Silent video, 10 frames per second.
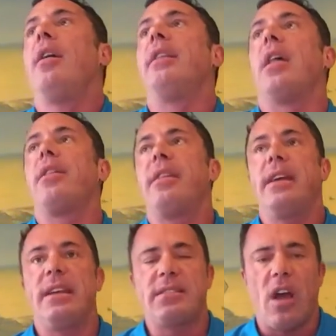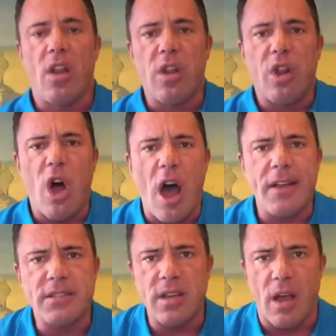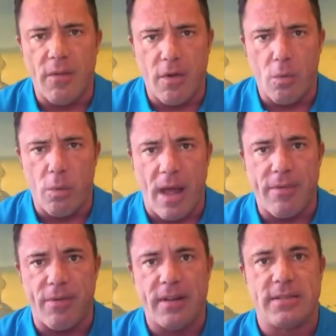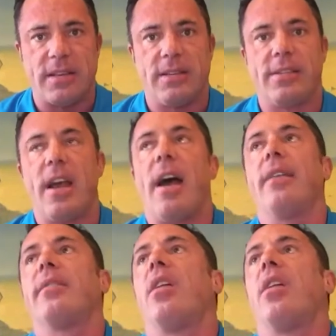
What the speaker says: The other thing is lots of references, guys.